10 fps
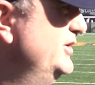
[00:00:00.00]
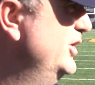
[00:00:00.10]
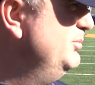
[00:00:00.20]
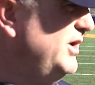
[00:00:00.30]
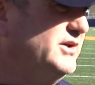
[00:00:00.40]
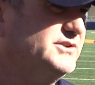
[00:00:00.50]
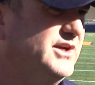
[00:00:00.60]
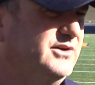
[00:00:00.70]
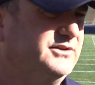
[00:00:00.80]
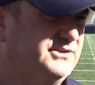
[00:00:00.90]
good ball
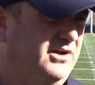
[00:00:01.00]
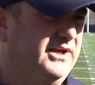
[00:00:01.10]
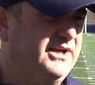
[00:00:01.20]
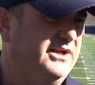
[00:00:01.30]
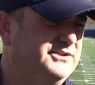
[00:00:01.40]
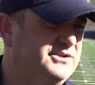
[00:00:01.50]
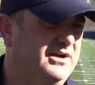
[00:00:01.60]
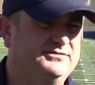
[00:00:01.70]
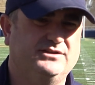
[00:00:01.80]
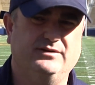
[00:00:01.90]
skills and all that kind of
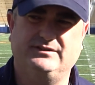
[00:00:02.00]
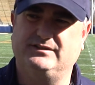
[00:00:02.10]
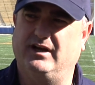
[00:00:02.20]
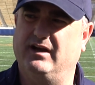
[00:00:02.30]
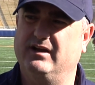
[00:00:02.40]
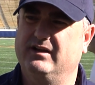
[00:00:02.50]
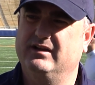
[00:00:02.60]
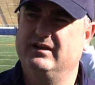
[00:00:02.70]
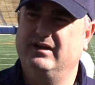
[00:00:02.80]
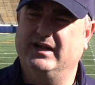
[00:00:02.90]
stuff. So it's
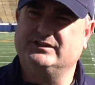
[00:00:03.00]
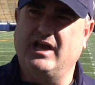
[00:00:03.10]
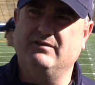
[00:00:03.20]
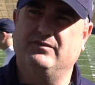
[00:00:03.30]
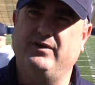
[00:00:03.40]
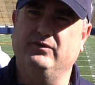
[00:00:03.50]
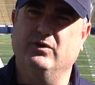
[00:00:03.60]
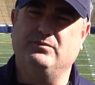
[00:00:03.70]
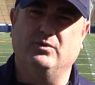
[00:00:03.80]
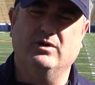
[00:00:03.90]
kind of a fun
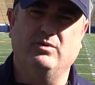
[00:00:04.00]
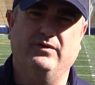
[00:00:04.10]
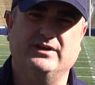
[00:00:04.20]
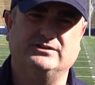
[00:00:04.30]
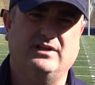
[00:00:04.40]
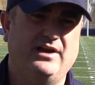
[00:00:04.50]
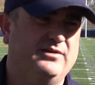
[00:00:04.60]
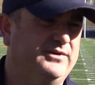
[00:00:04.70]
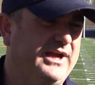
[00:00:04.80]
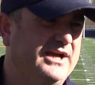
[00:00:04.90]
group to work with because a lot of
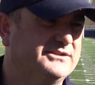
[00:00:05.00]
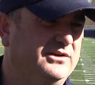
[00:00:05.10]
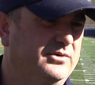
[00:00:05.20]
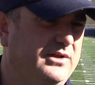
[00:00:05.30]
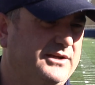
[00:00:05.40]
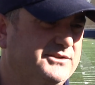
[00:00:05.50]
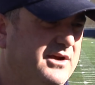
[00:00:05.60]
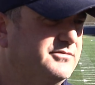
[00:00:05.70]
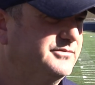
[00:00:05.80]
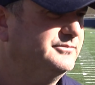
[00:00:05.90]
different guys can do a lot of
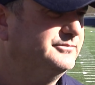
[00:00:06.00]
stuff.